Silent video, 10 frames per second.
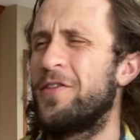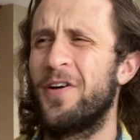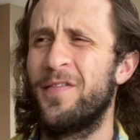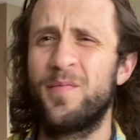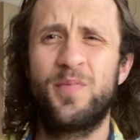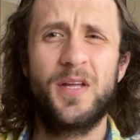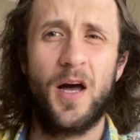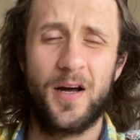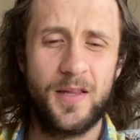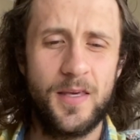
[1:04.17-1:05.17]
they're pretty
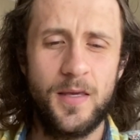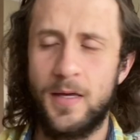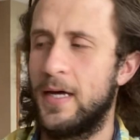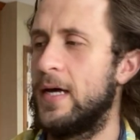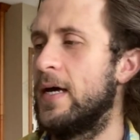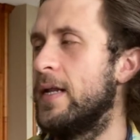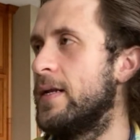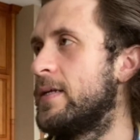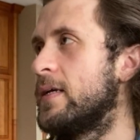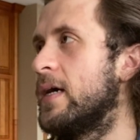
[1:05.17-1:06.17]
ugly,
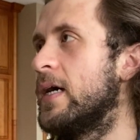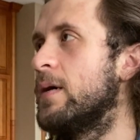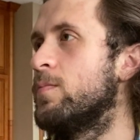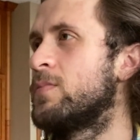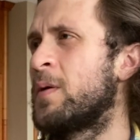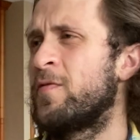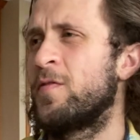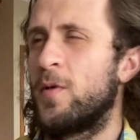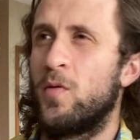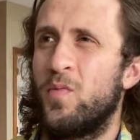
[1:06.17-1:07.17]
and some of
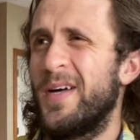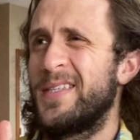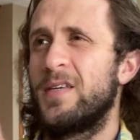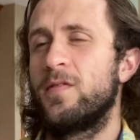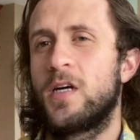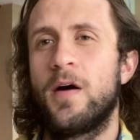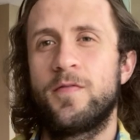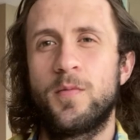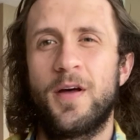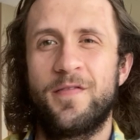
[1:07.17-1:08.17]
them are relatively
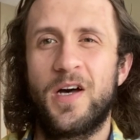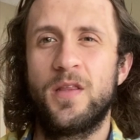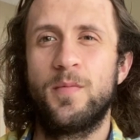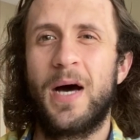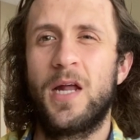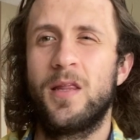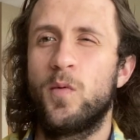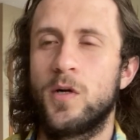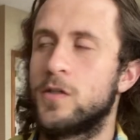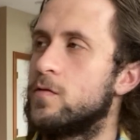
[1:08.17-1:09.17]
comfortable. I found the model that
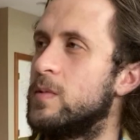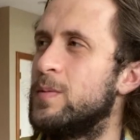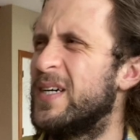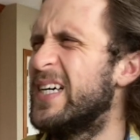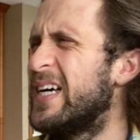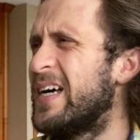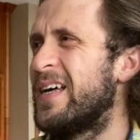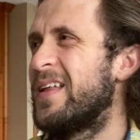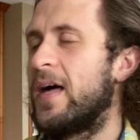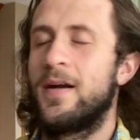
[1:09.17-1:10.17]
works for me, but
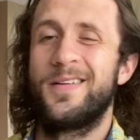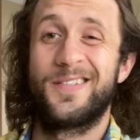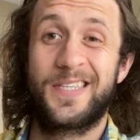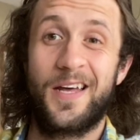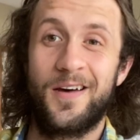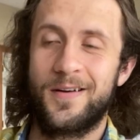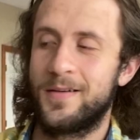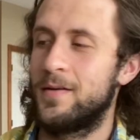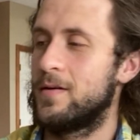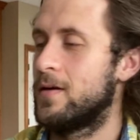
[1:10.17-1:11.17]
I don't know, they're just kind of
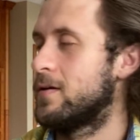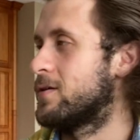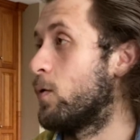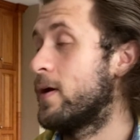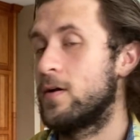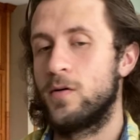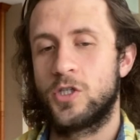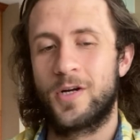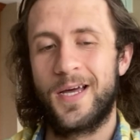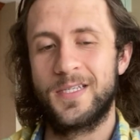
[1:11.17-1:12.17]
ugly. So I wanted to always
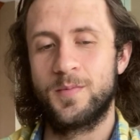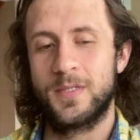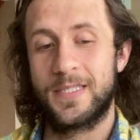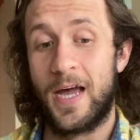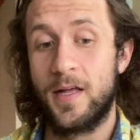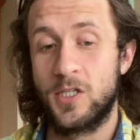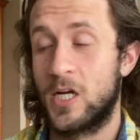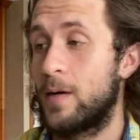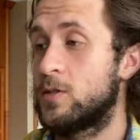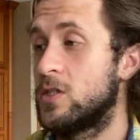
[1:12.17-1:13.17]
try some stylish
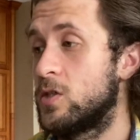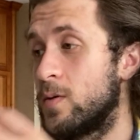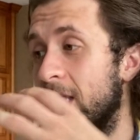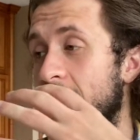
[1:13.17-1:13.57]
options. So